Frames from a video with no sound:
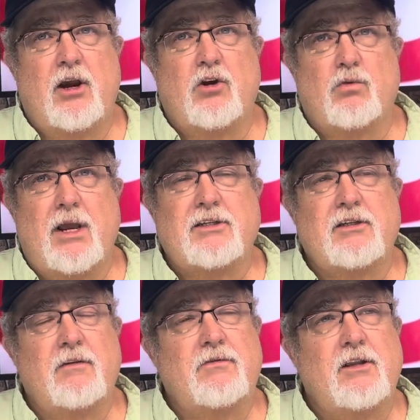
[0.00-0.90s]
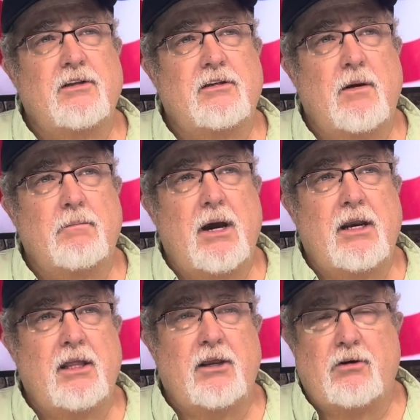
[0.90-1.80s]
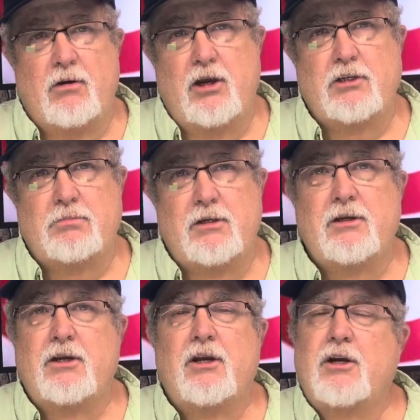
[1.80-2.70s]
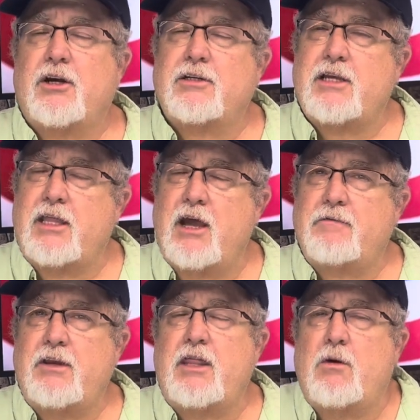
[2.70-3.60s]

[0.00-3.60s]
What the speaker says: aggressive than somebody like your husband, because they love you.